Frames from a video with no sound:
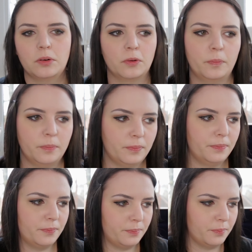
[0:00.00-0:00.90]
or
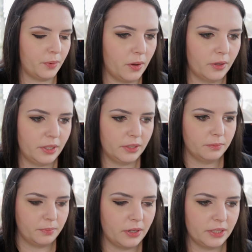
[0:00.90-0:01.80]
burn
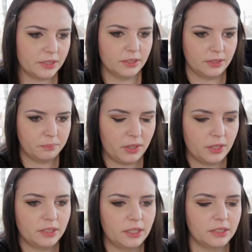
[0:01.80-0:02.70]
in
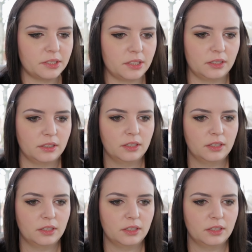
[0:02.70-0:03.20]
the sun.